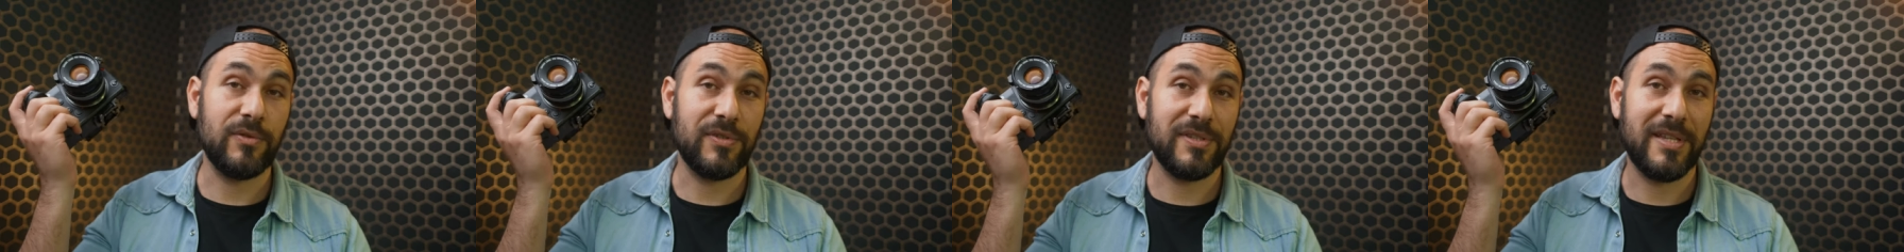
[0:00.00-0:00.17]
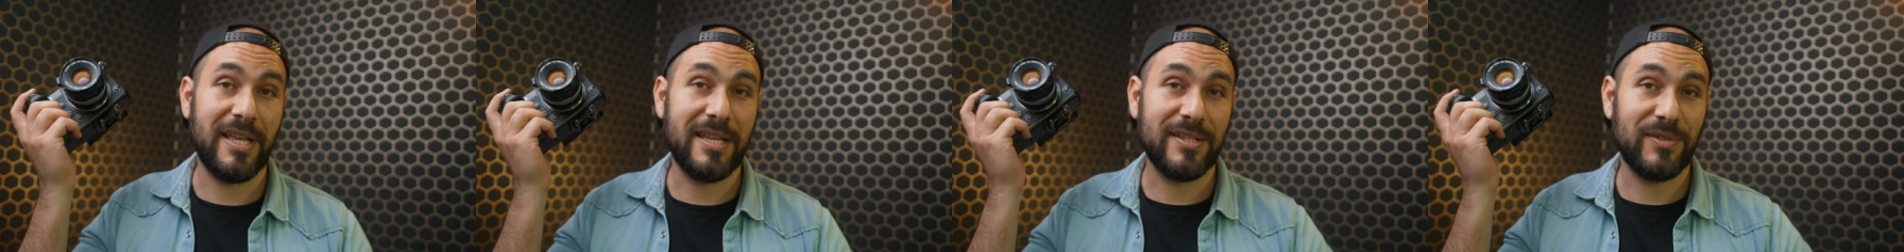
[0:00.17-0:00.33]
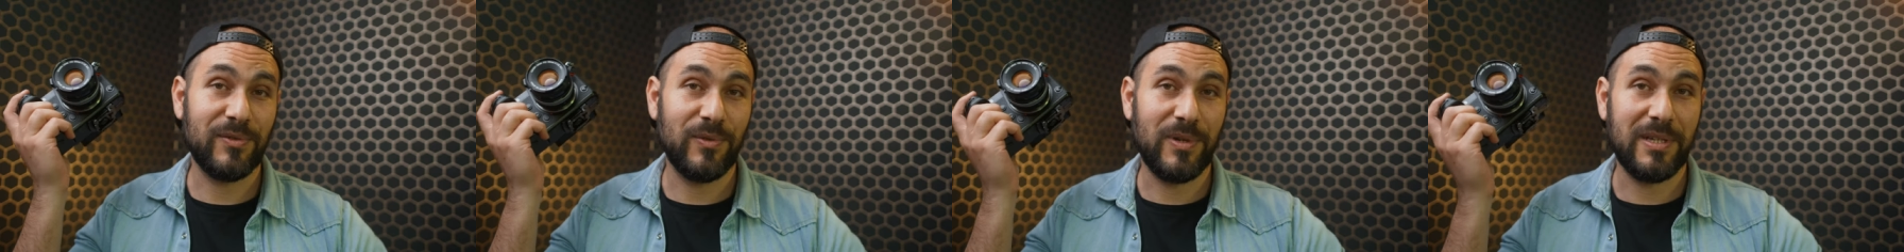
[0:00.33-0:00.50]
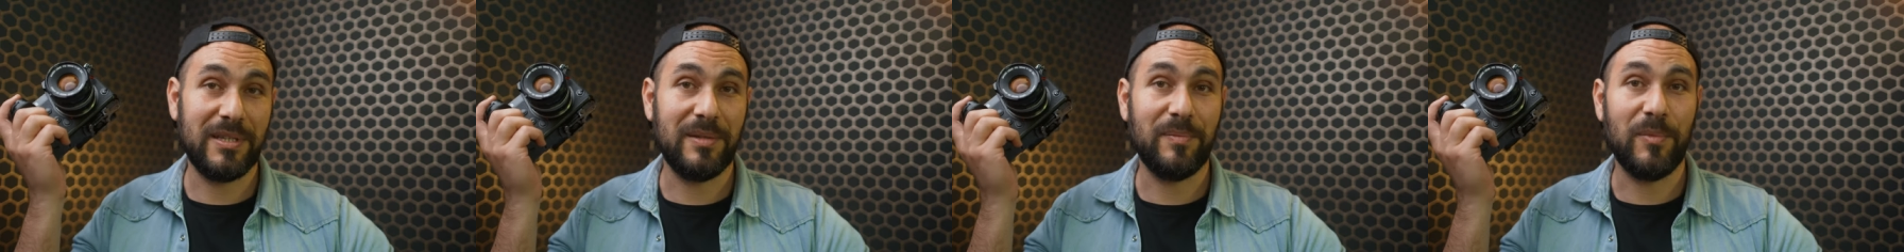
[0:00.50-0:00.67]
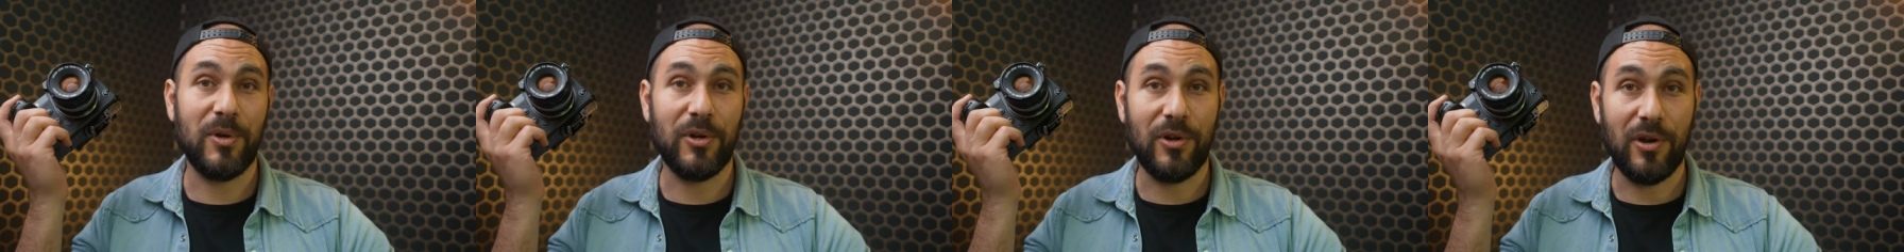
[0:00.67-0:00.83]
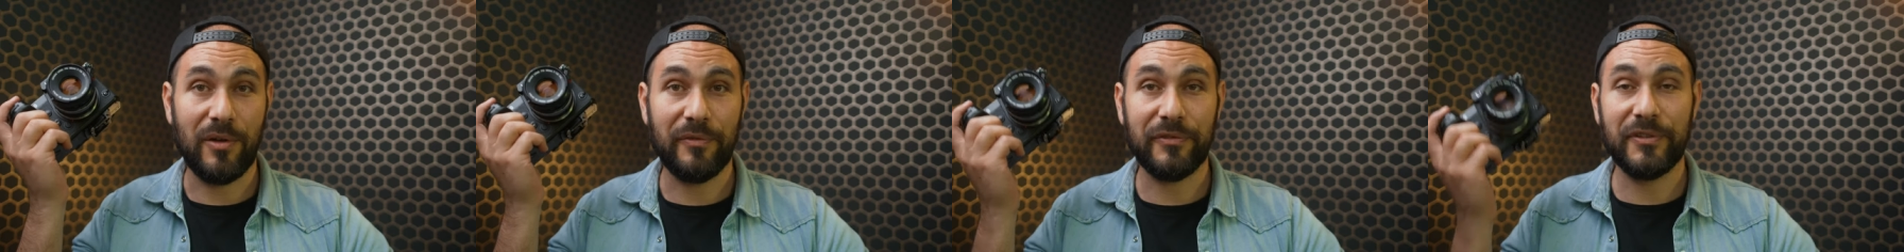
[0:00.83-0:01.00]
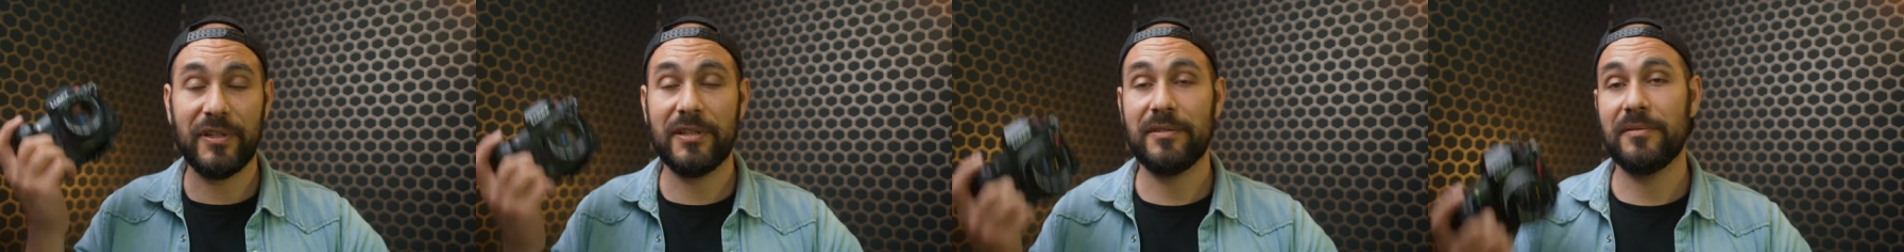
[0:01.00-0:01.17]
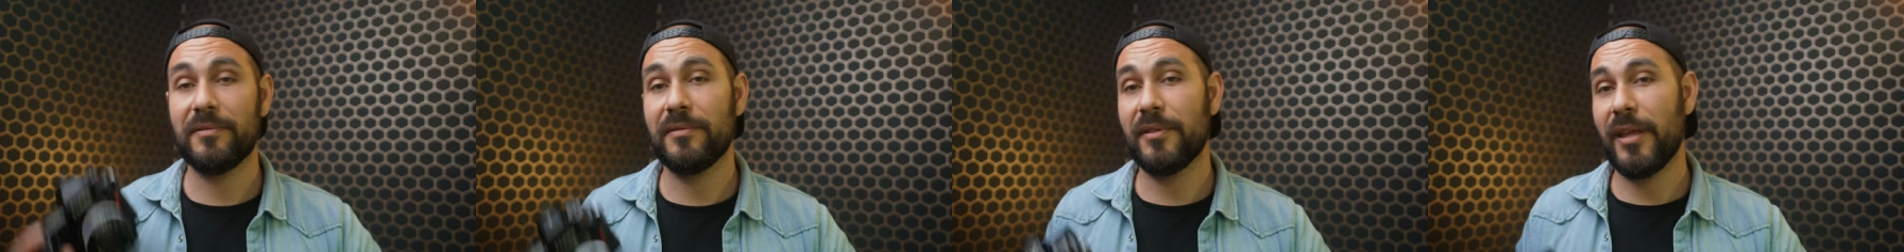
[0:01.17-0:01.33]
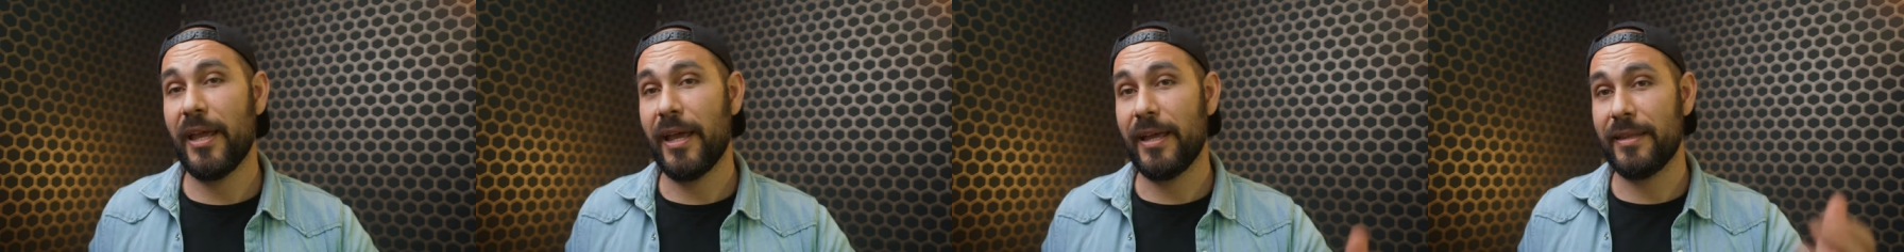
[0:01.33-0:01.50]
use the S1 more often,
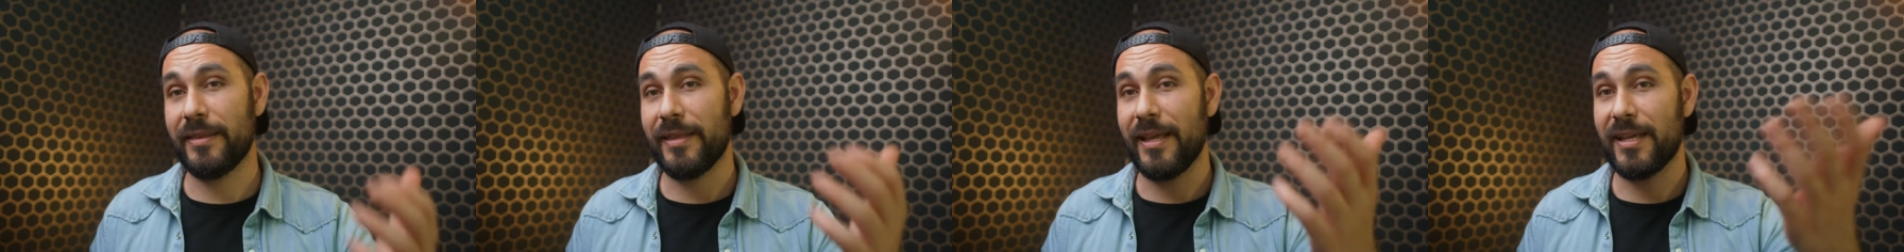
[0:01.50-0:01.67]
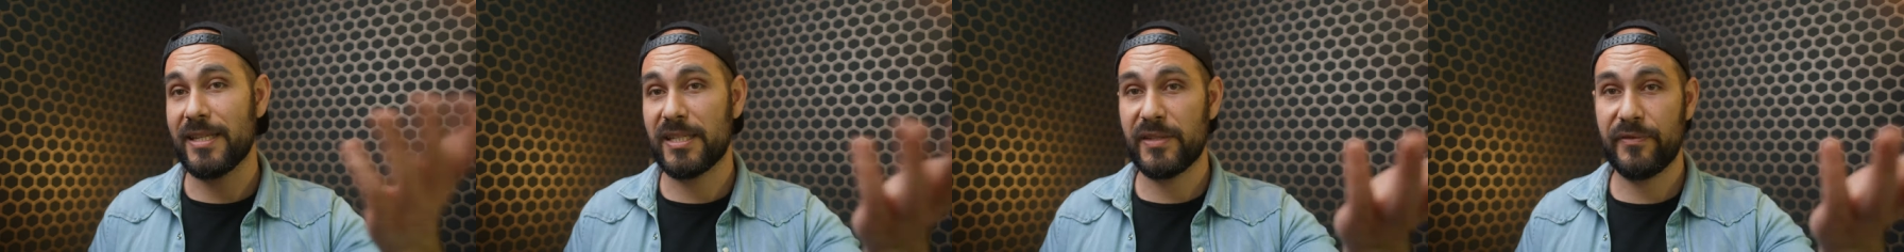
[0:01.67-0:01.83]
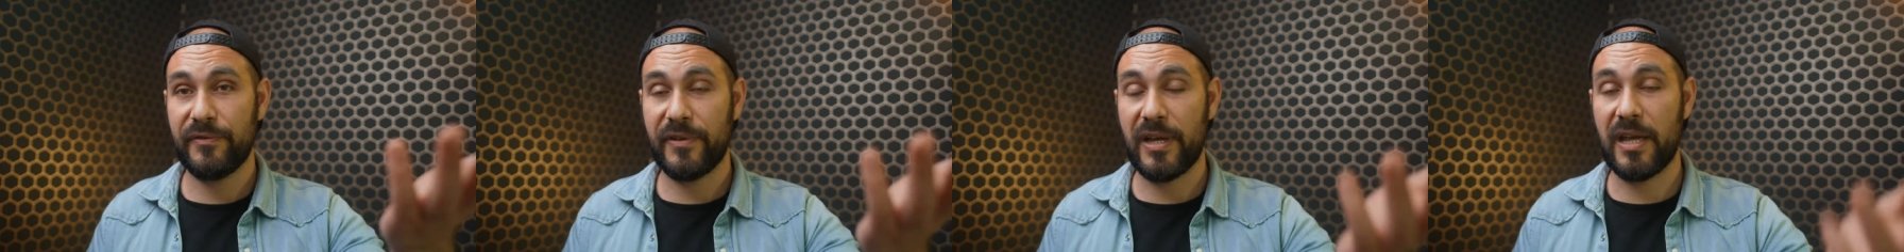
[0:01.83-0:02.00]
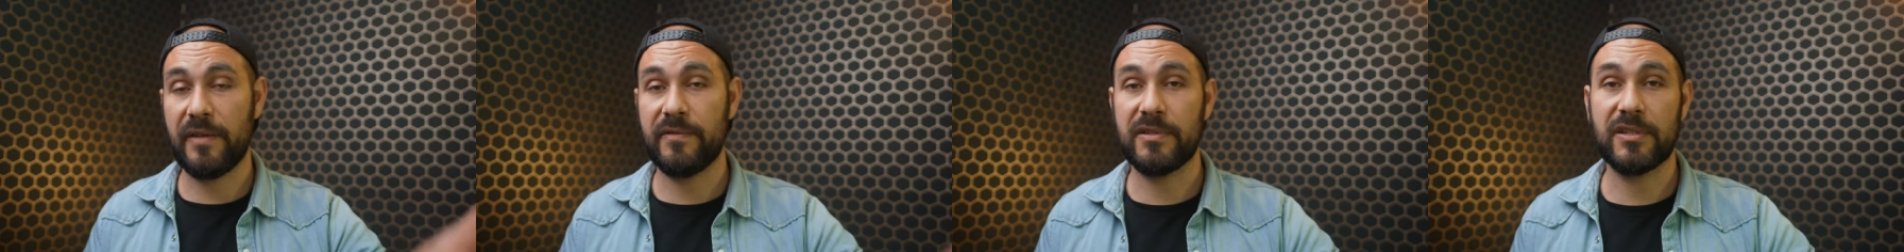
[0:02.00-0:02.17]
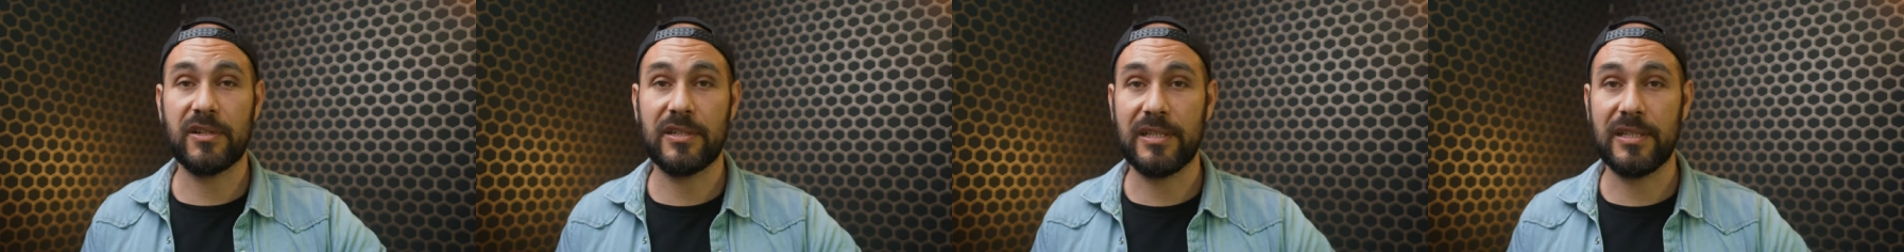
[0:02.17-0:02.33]
and the S5 is